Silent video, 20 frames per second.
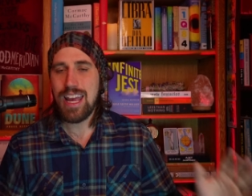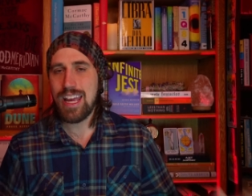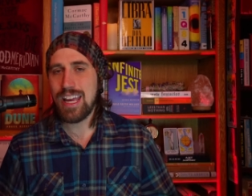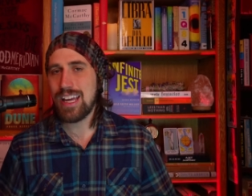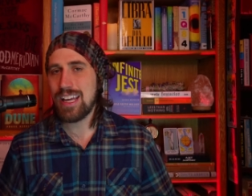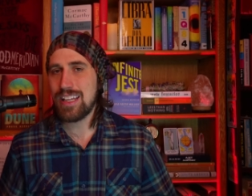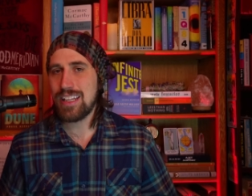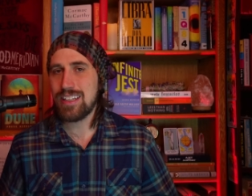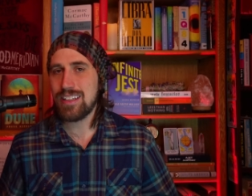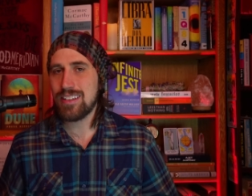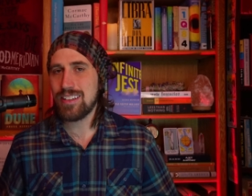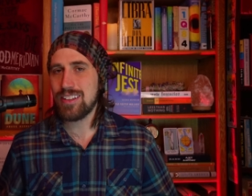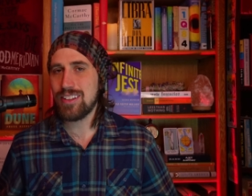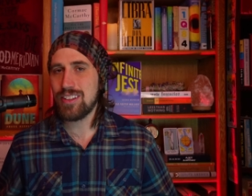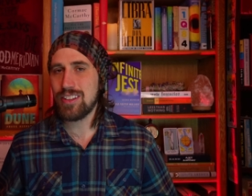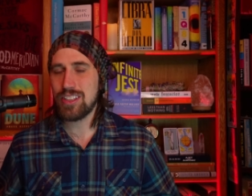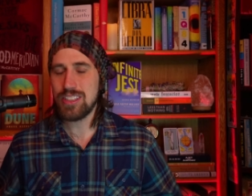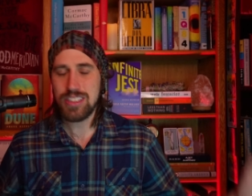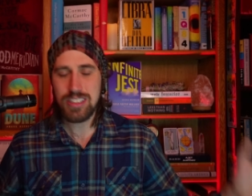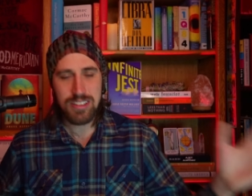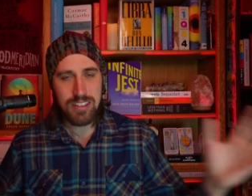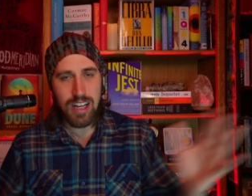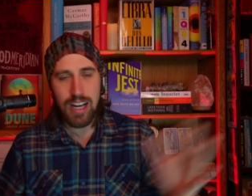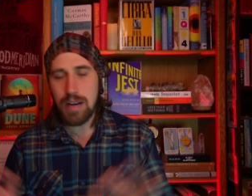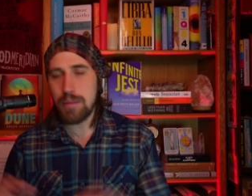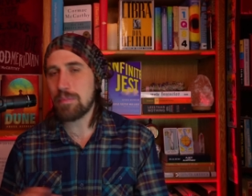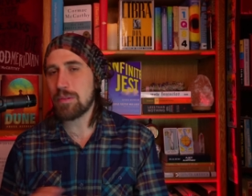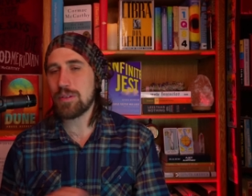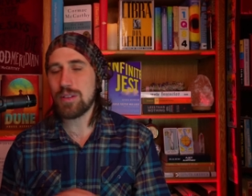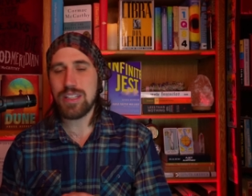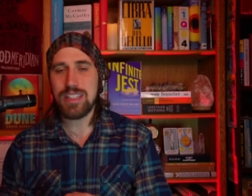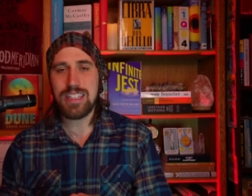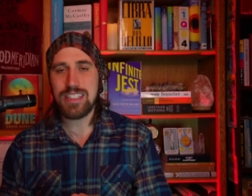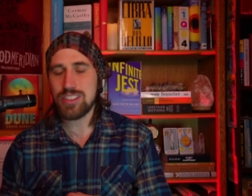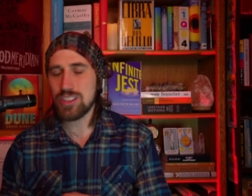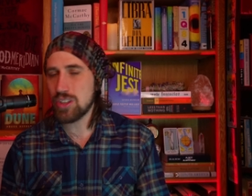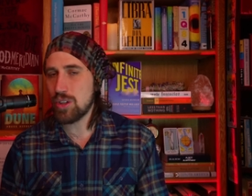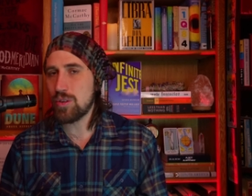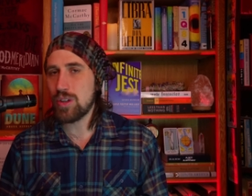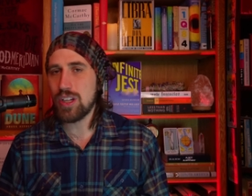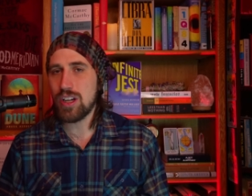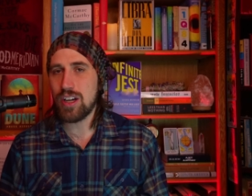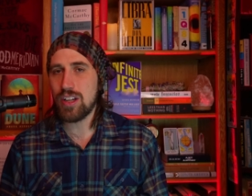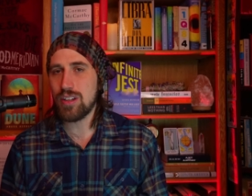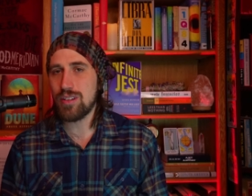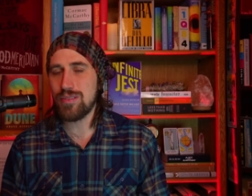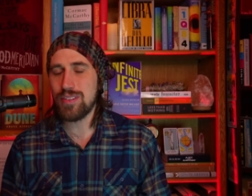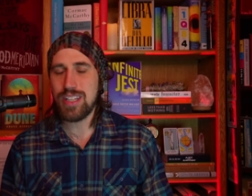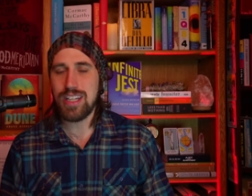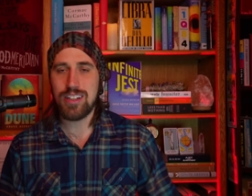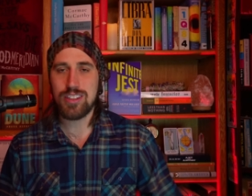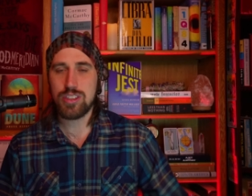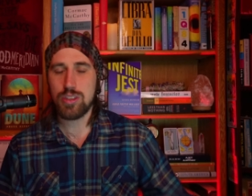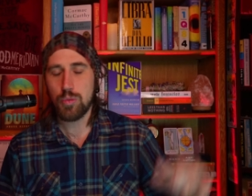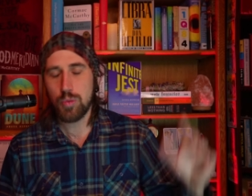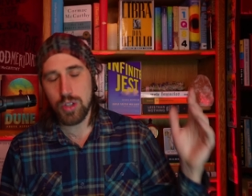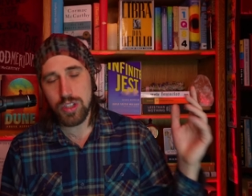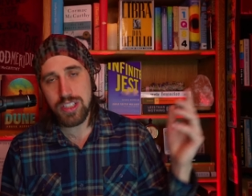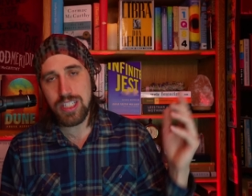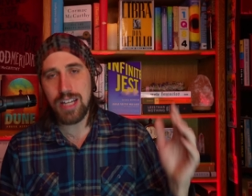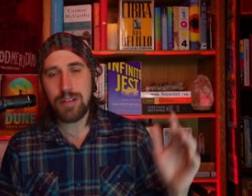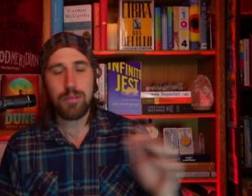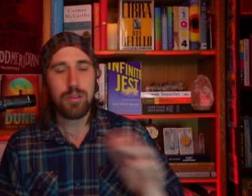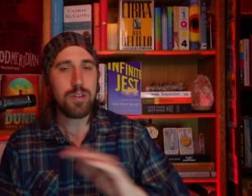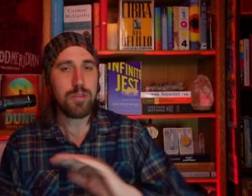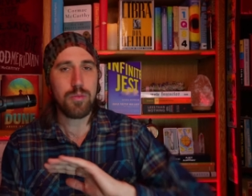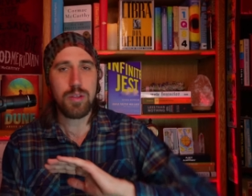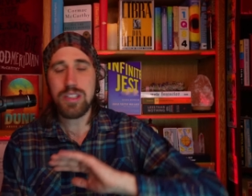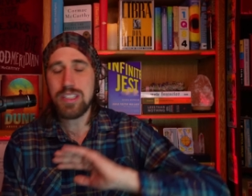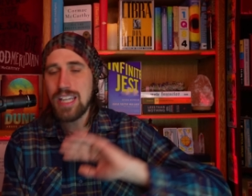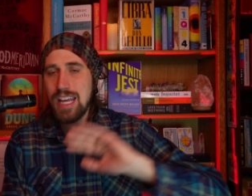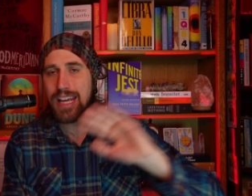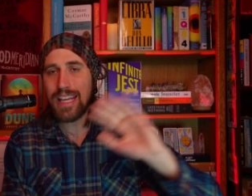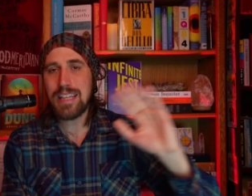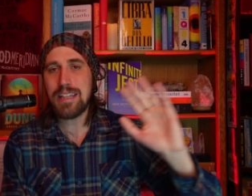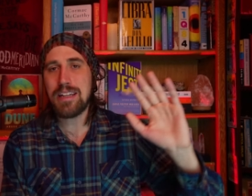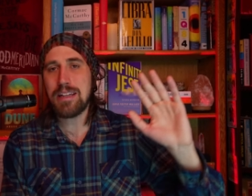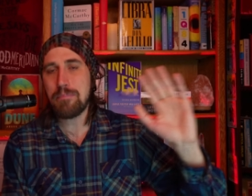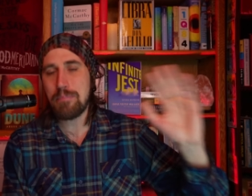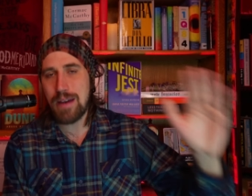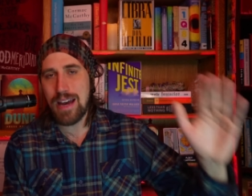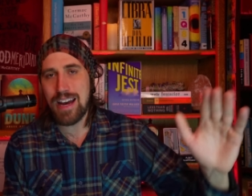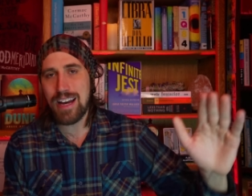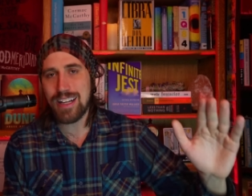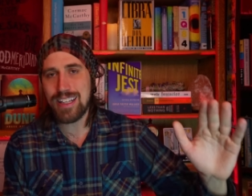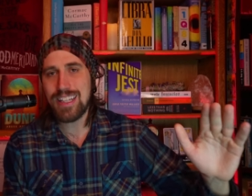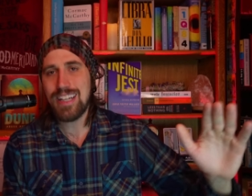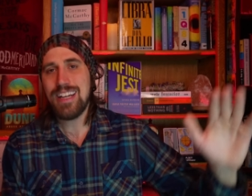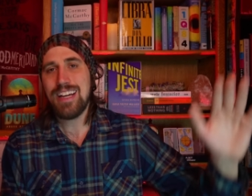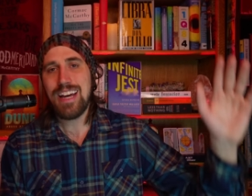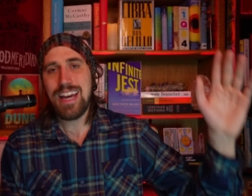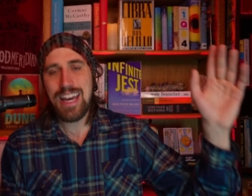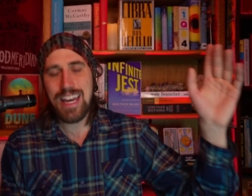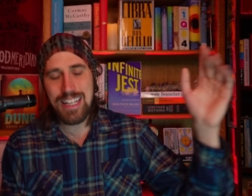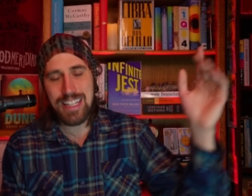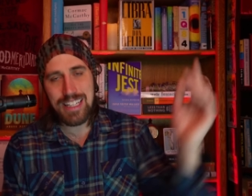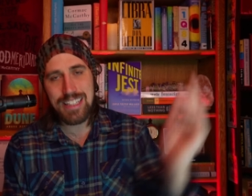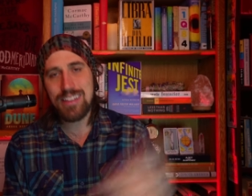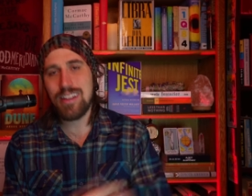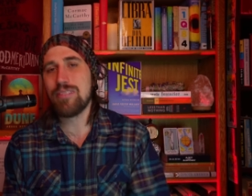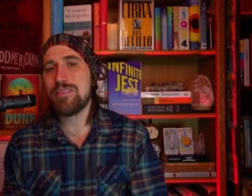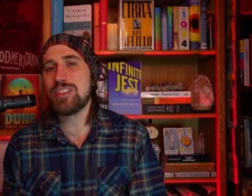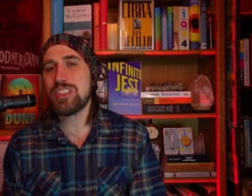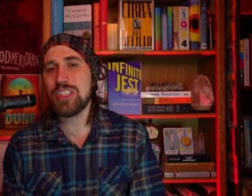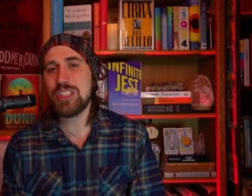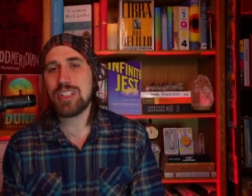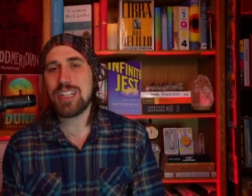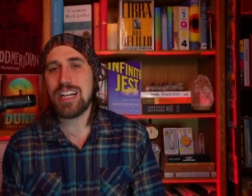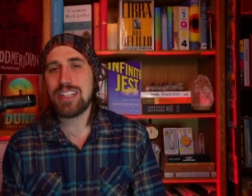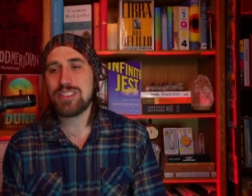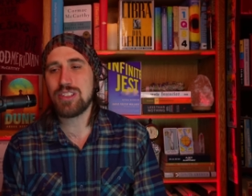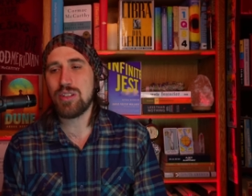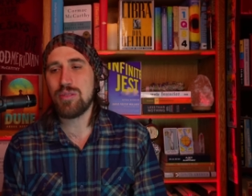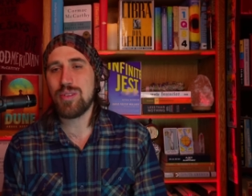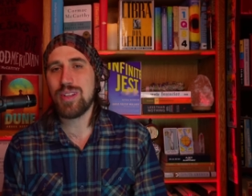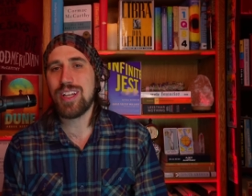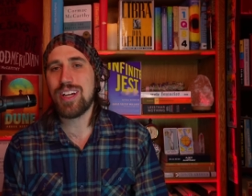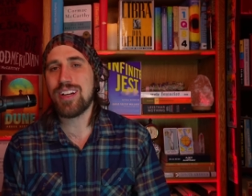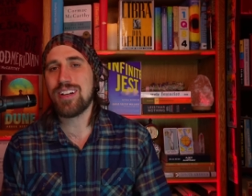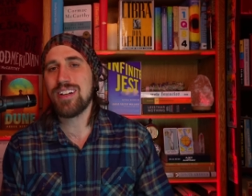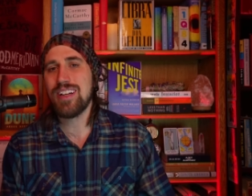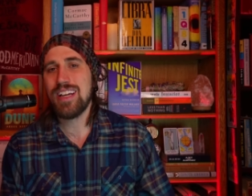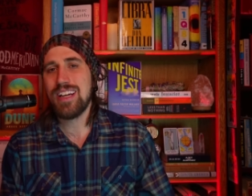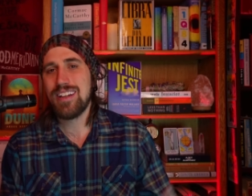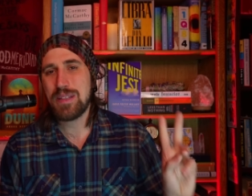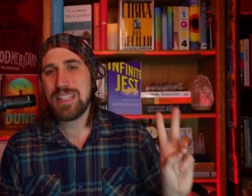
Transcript: and the snobbery that's going on over there. So we're, ta- we're, we're taking it back, and I'd love to see you guys over there.